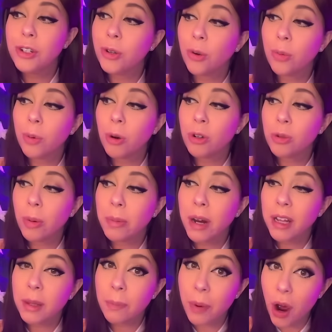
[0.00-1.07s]
Don't approach women
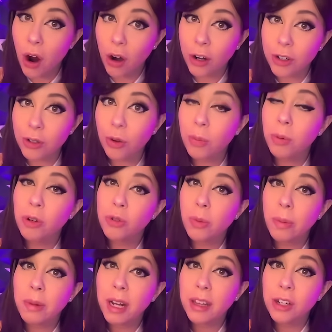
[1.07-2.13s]
at the bar. Don't approach
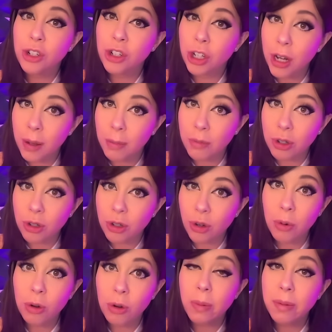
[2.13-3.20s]
women at the gym. Don't
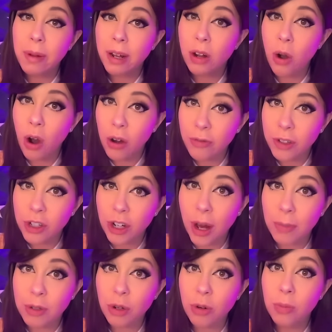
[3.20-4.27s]
approach women at coffee
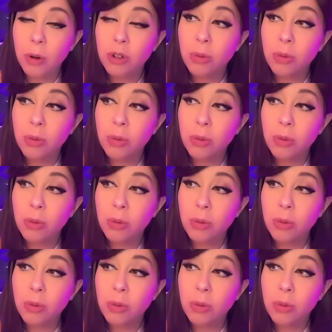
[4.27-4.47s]
shops. Don't approach